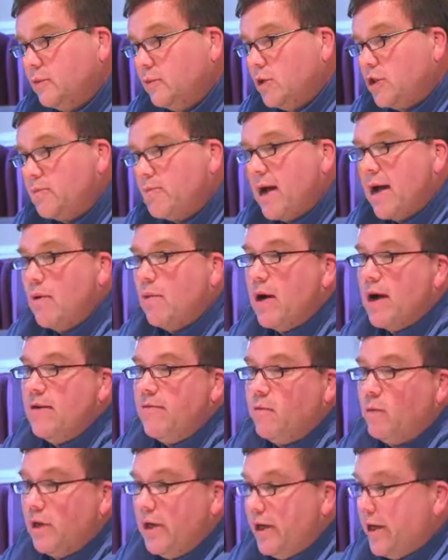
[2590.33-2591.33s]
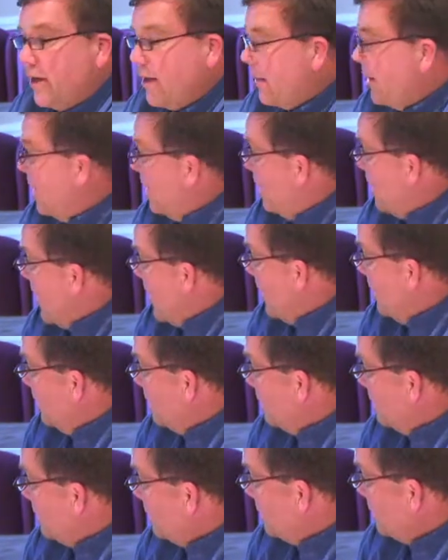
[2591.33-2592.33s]
Wish my wife were here to hear
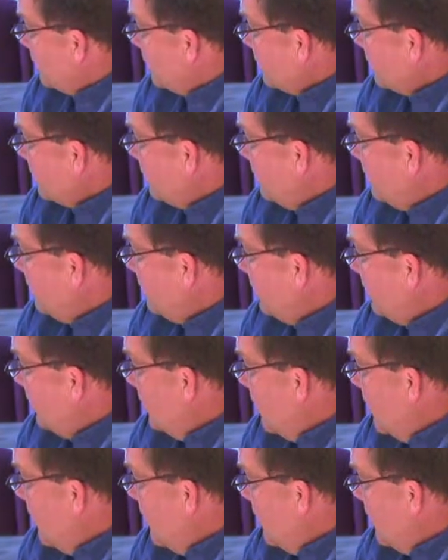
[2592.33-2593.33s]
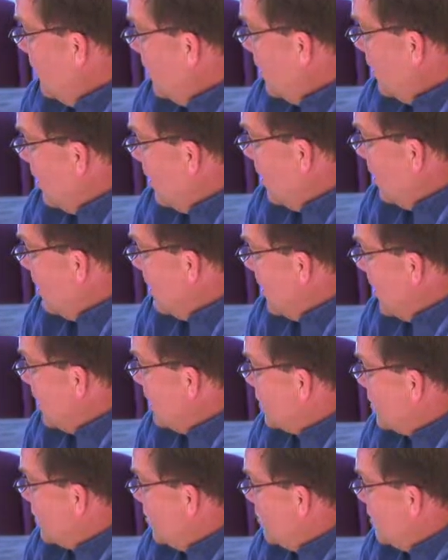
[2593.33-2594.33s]
that. Oh, it
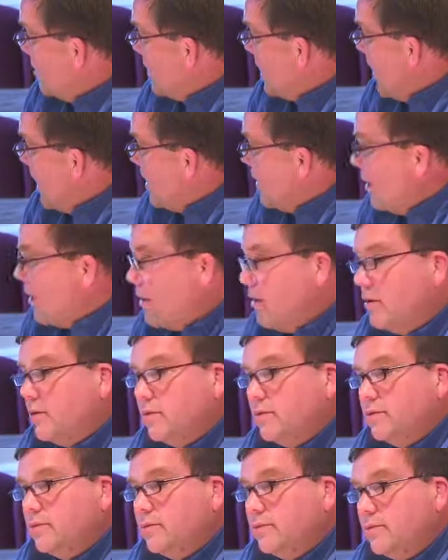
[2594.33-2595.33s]
takes two to tango.